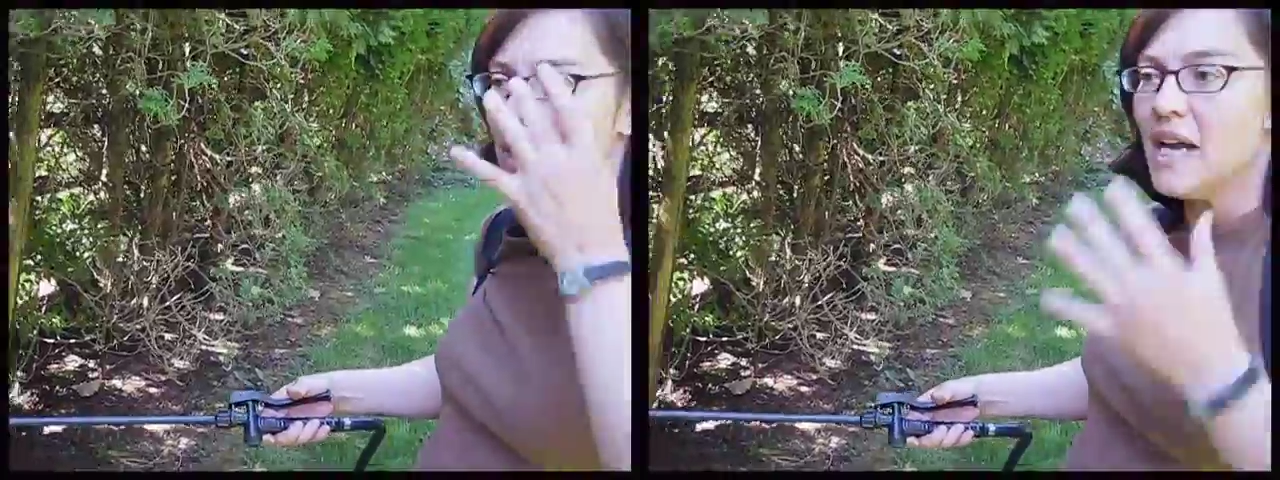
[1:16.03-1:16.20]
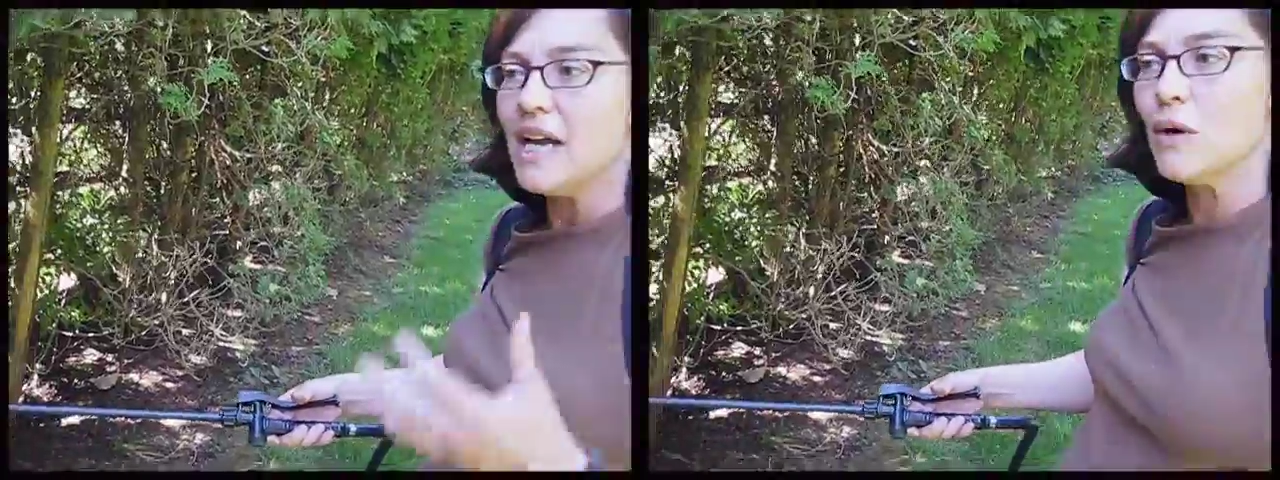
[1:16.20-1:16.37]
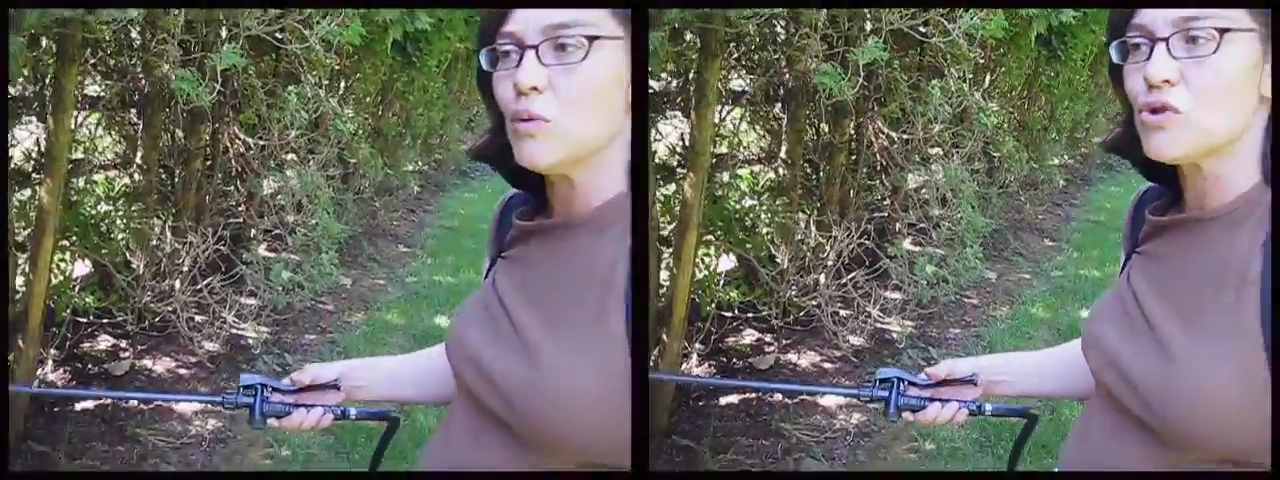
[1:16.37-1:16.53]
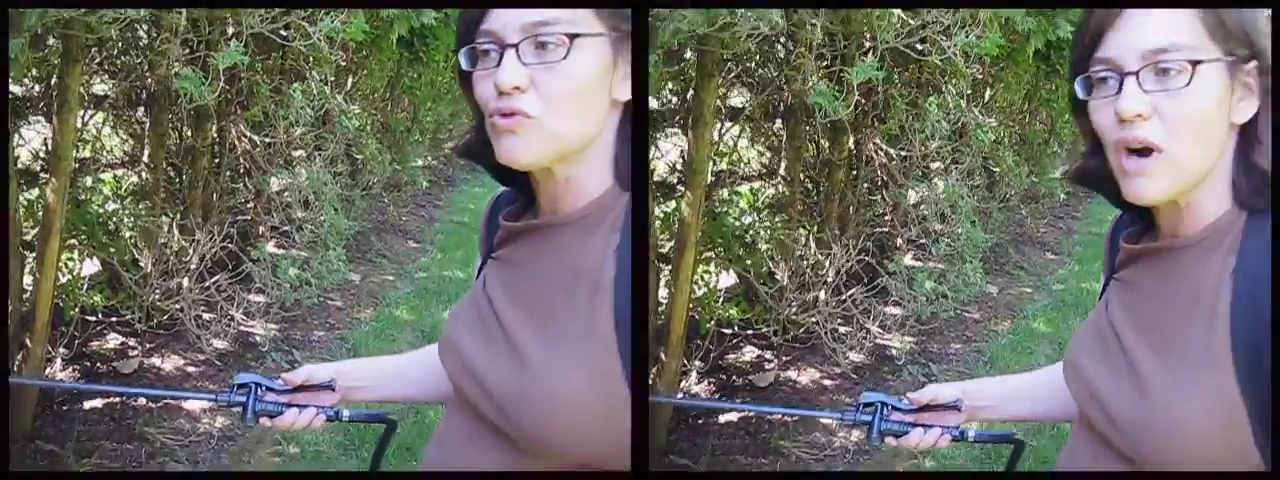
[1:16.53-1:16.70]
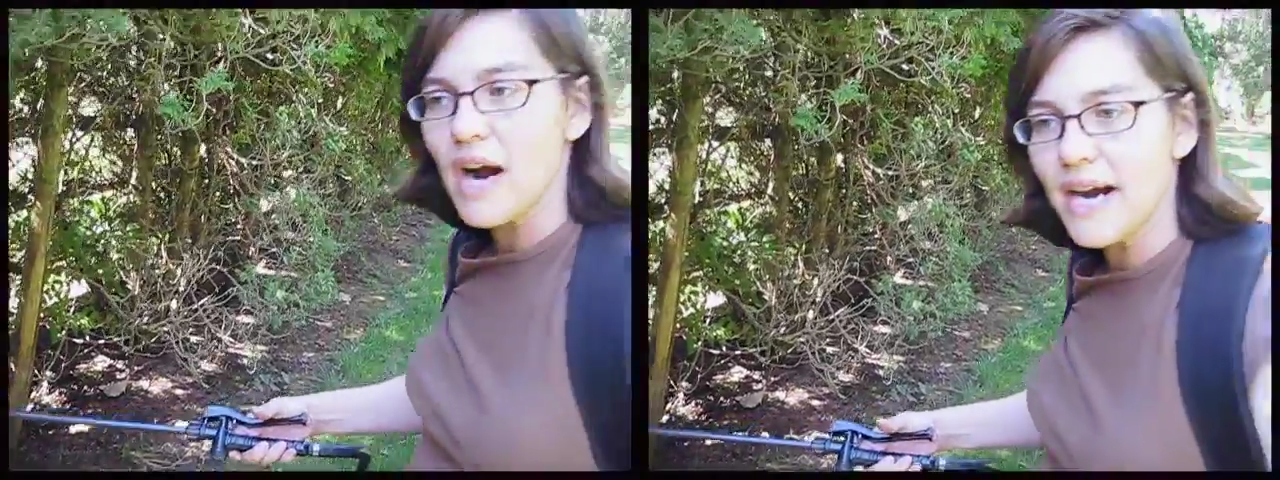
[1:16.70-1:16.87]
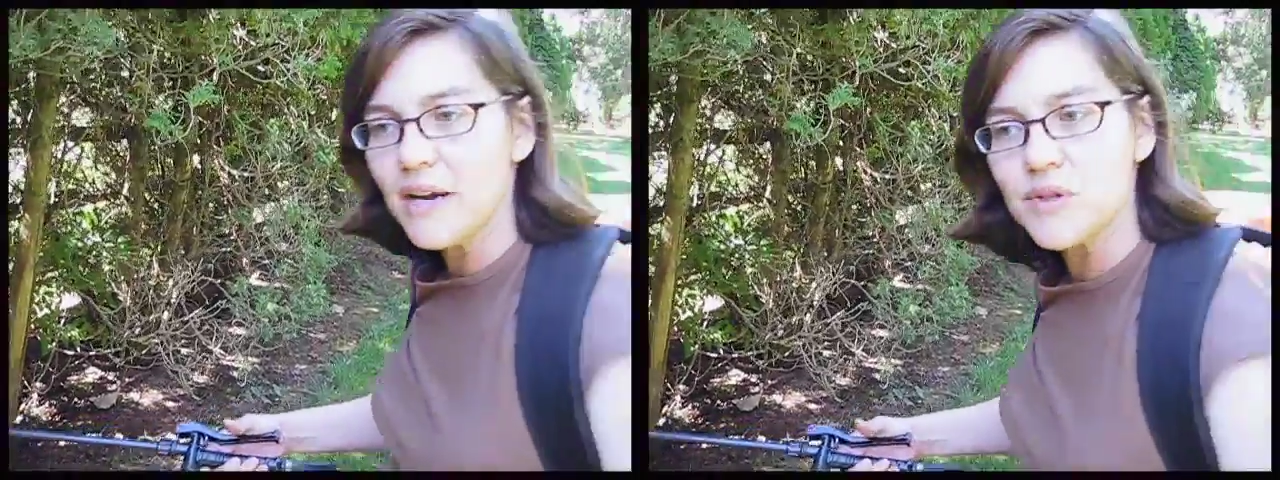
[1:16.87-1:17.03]
it will
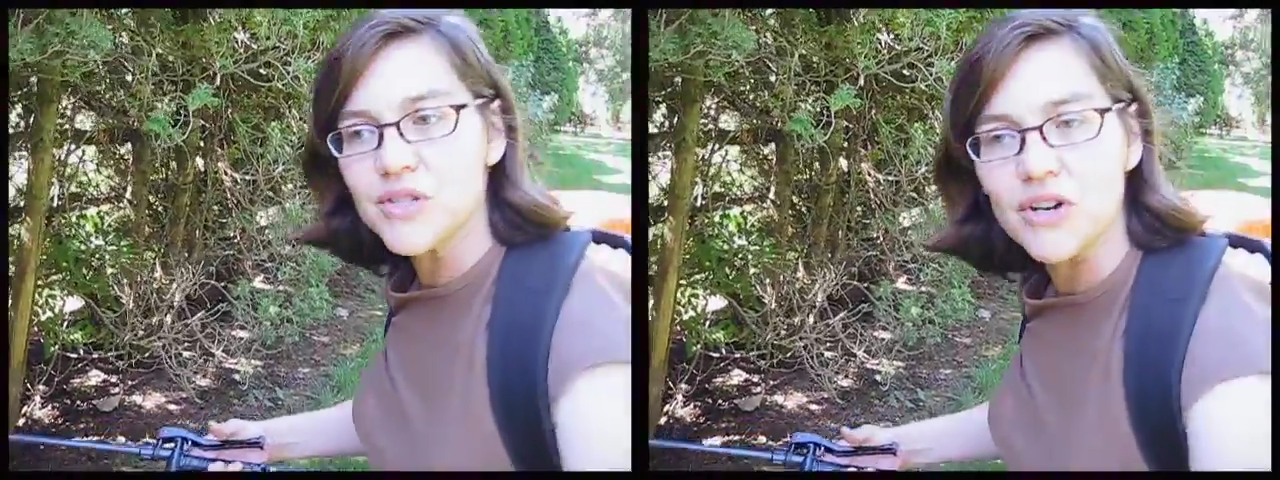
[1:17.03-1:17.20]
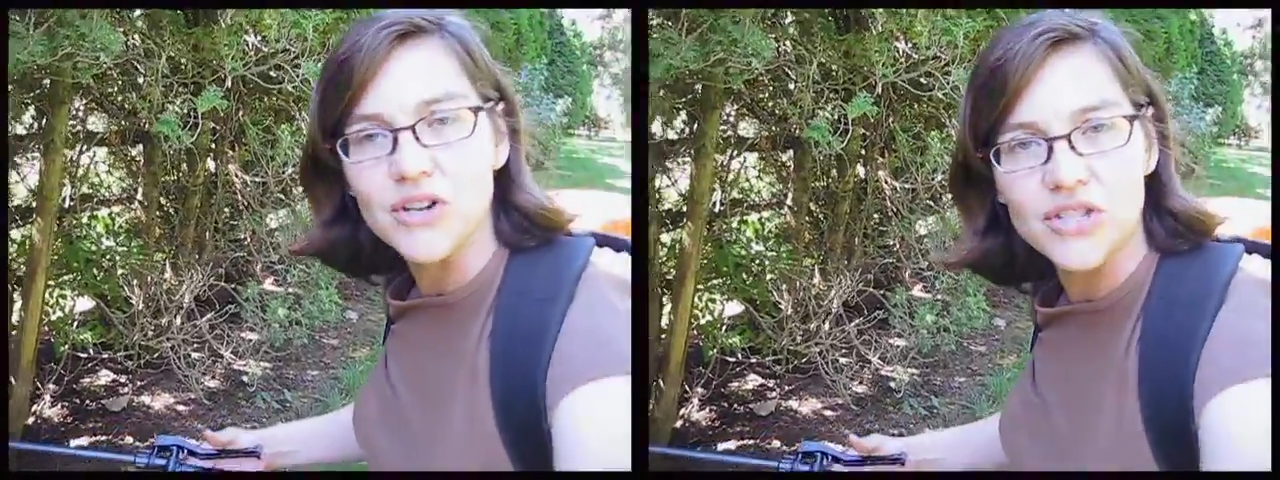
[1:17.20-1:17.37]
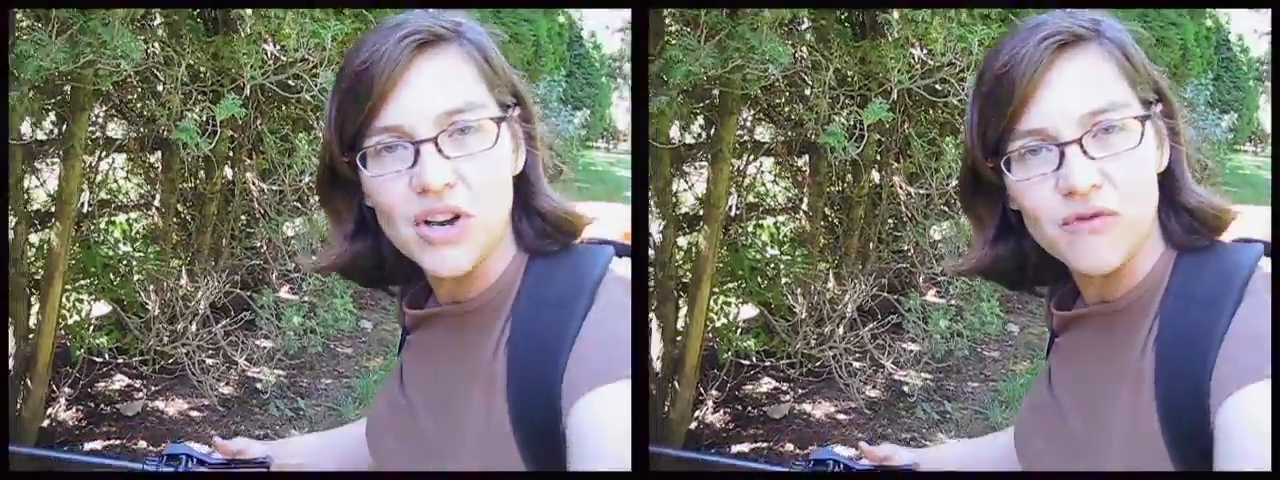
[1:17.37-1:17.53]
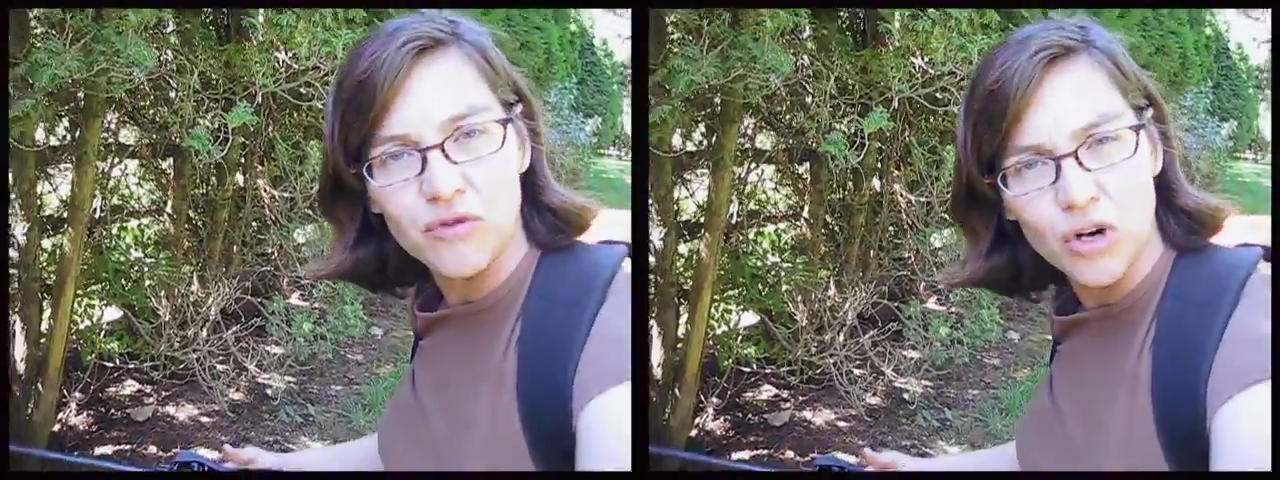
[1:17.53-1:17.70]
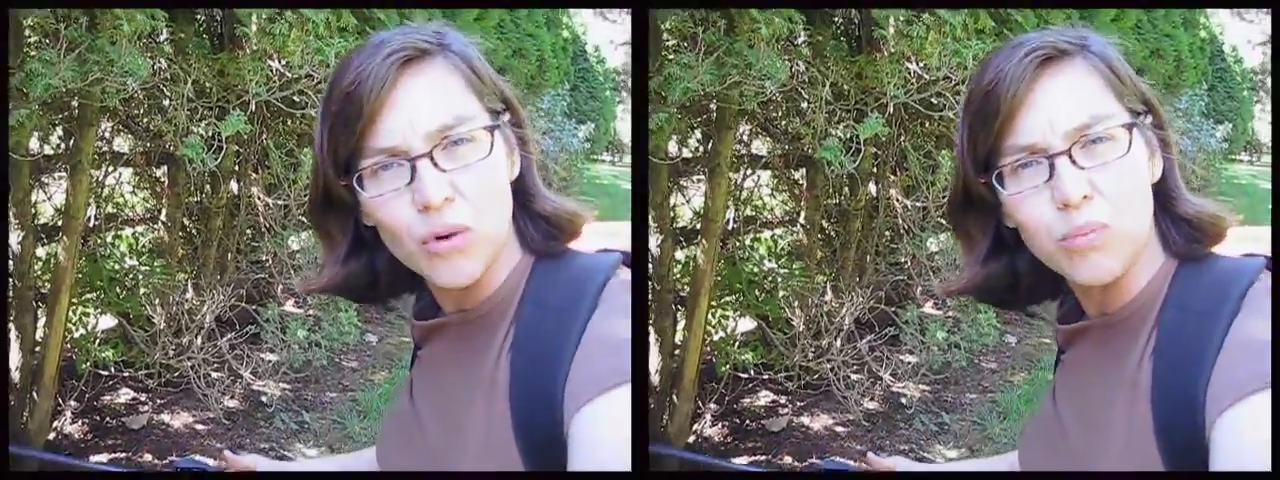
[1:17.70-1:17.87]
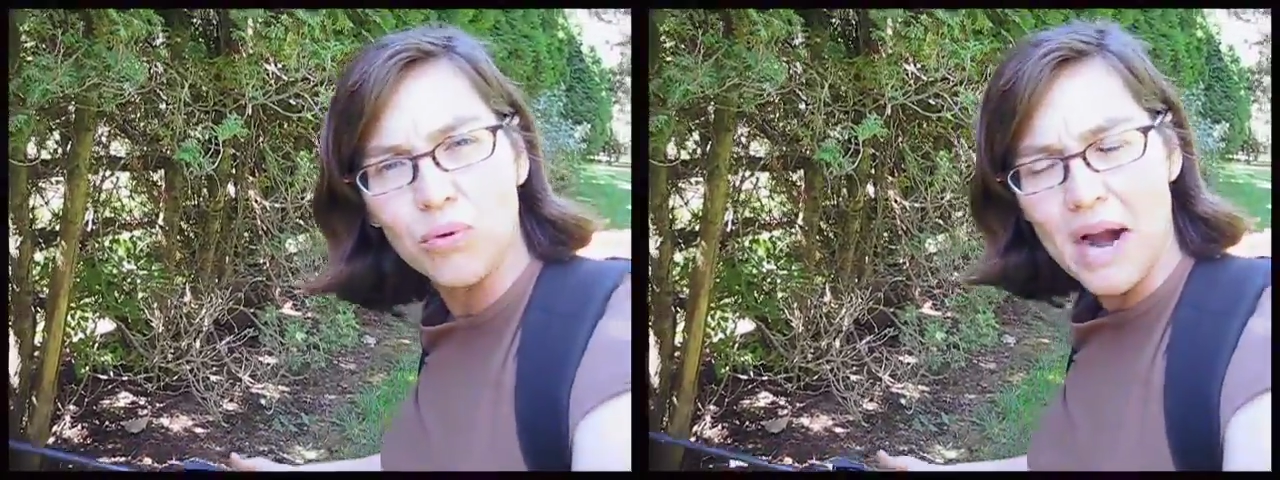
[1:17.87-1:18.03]
dry. It starts off
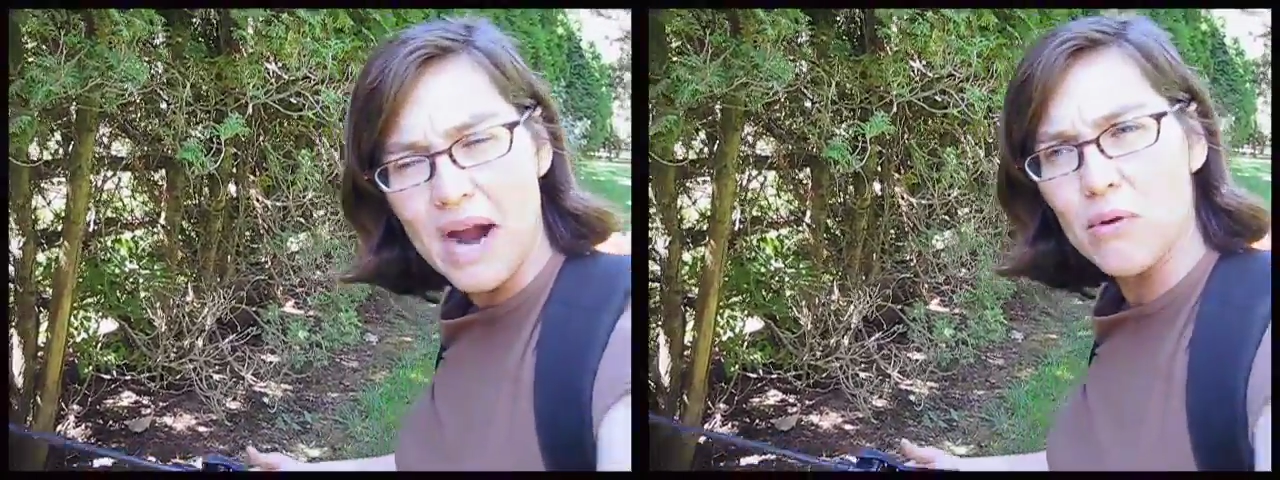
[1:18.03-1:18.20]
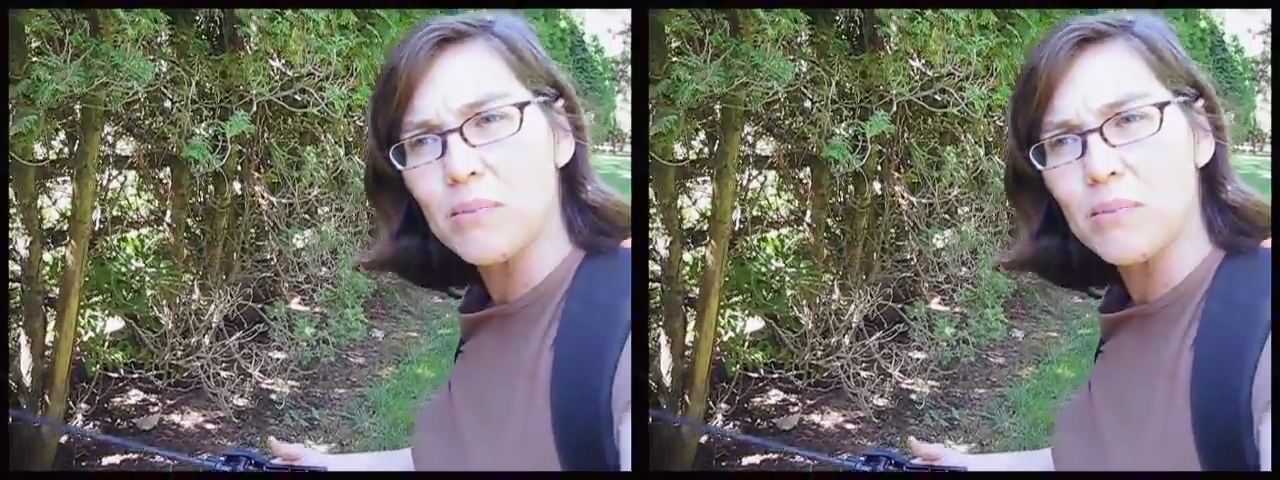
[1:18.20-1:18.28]
real brown,